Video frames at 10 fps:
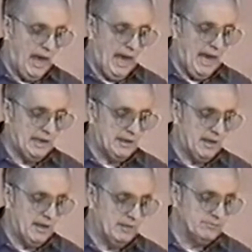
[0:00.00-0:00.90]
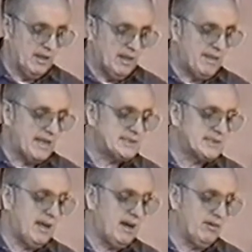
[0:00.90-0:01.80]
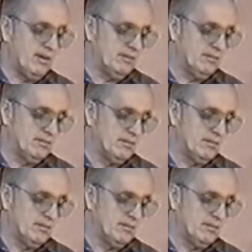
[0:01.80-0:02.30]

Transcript: And that's scary.